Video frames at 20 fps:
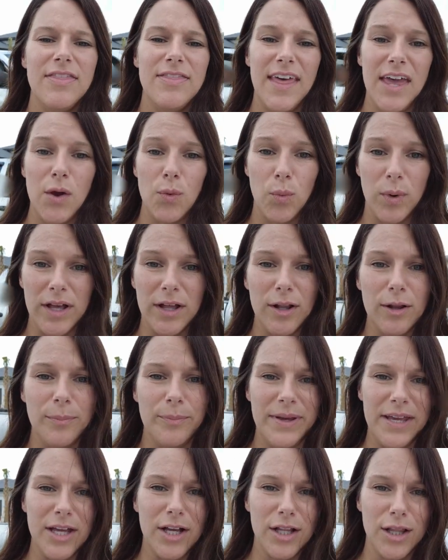they will
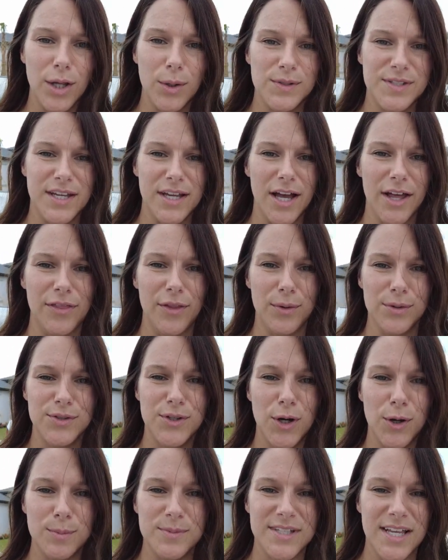be closing on
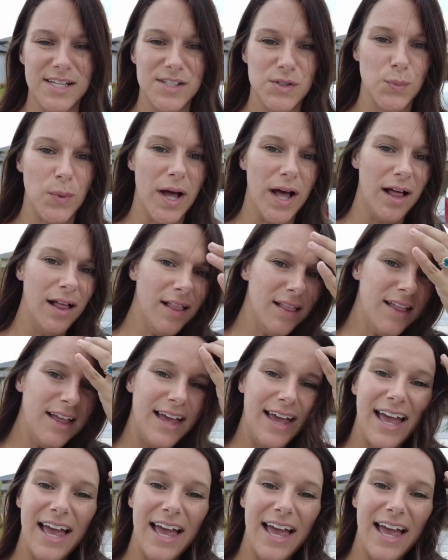those homes as well,